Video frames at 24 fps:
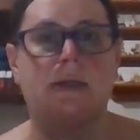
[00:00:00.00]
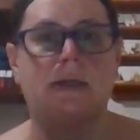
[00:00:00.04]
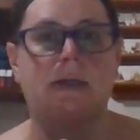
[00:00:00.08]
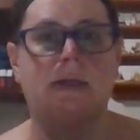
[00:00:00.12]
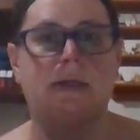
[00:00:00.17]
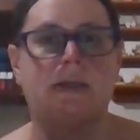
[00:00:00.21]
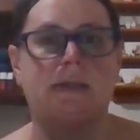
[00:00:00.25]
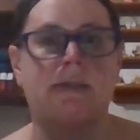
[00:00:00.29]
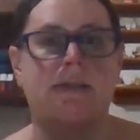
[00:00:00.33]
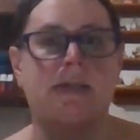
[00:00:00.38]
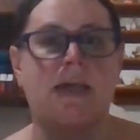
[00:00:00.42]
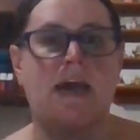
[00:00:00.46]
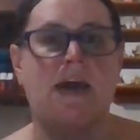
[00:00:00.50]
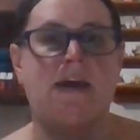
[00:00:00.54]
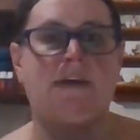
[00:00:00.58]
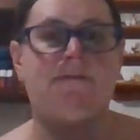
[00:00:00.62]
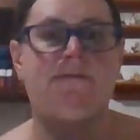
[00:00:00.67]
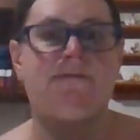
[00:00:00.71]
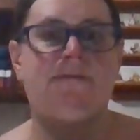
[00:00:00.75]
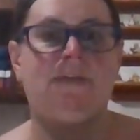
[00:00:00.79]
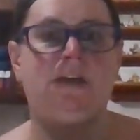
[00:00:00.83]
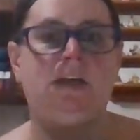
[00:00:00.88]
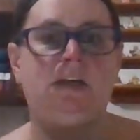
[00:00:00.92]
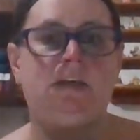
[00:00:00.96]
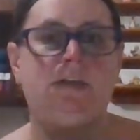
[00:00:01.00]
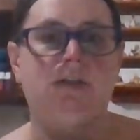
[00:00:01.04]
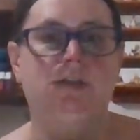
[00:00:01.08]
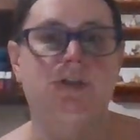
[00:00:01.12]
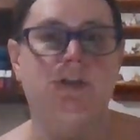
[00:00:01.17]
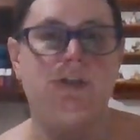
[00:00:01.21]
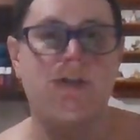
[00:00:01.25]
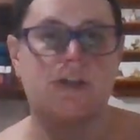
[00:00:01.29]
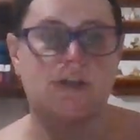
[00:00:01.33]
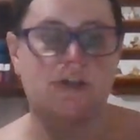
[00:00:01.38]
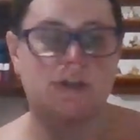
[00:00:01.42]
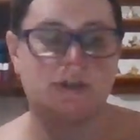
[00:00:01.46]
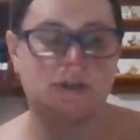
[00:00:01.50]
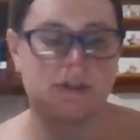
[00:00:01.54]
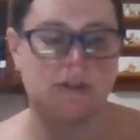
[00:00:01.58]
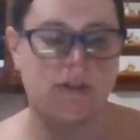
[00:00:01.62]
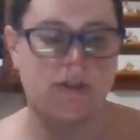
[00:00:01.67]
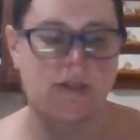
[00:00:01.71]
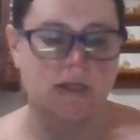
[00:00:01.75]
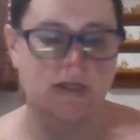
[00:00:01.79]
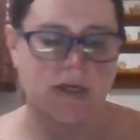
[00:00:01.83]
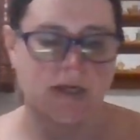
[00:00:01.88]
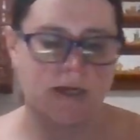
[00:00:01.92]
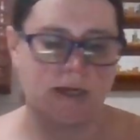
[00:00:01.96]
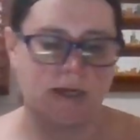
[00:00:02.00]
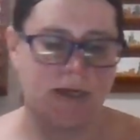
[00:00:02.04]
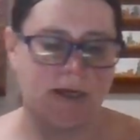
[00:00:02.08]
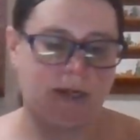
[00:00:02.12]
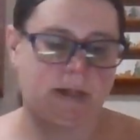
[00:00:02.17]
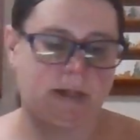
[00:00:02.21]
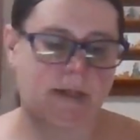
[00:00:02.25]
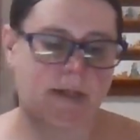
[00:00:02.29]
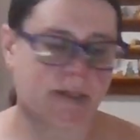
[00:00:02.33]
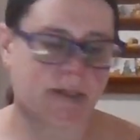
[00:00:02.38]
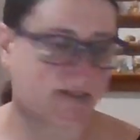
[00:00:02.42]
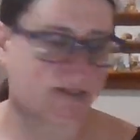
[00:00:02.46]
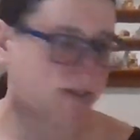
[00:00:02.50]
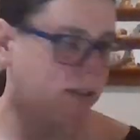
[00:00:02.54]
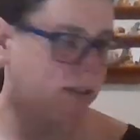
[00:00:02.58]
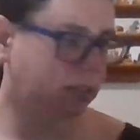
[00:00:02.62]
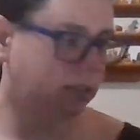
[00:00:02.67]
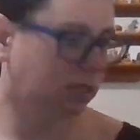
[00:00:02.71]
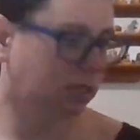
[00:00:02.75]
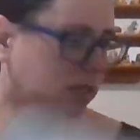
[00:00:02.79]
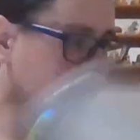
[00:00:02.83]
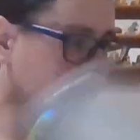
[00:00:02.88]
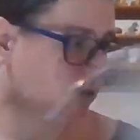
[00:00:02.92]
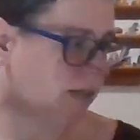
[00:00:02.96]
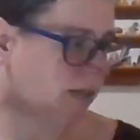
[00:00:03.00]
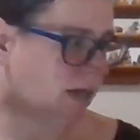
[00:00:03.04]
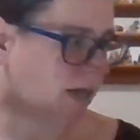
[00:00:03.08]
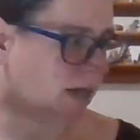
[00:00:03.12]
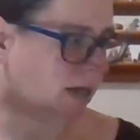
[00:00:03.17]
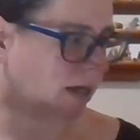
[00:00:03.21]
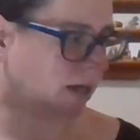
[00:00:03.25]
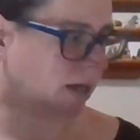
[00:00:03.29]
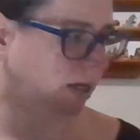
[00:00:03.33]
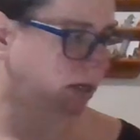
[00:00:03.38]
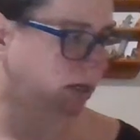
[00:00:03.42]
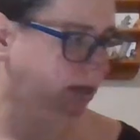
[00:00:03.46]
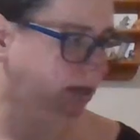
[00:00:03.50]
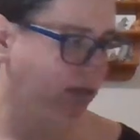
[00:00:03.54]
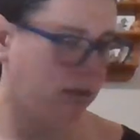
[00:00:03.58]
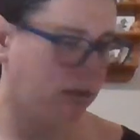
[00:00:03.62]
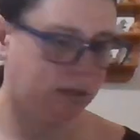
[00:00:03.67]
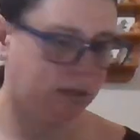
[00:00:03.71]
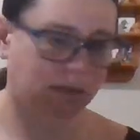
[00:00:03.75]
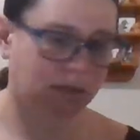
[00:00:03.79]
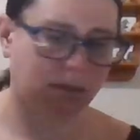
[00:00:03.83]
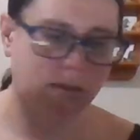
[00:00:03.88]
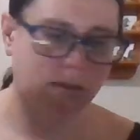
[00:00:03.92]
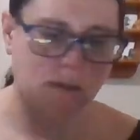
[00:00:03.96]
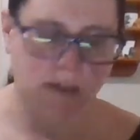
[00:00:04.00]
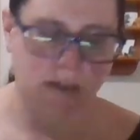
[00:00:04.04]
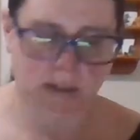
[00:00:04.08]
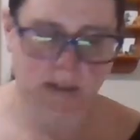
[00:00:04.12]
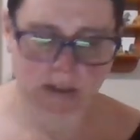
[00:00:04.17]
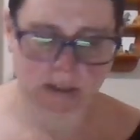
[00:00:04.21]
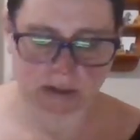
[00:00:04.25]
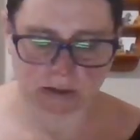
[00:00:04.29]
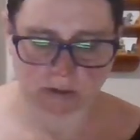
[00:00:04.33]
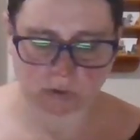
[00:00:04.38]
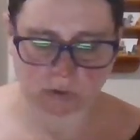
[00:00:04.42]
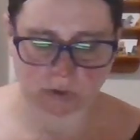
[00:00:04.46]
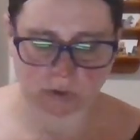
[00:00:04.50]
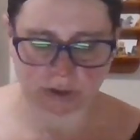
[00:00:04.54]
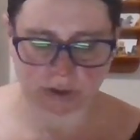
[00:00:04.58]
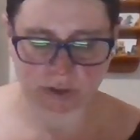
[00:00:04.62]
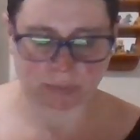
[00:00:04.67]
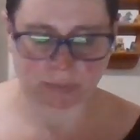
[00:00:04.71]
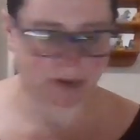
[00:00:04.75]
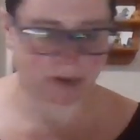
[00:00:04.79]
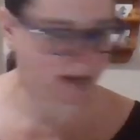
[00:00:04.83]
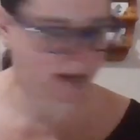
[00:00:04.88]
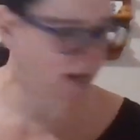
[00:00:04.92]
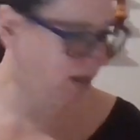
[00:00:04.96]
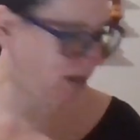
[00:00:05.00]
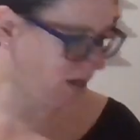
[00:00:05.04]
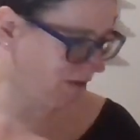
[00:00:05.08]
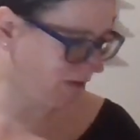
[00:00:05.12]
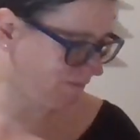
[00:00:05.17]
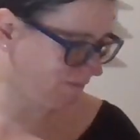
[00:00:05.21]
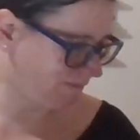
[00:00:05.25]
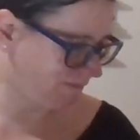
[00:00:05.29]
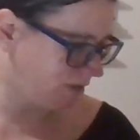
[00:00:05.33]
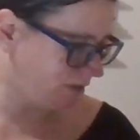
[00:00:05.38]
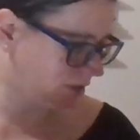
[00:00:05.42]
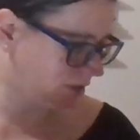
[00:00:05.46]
is a finish. This is going to be a gift.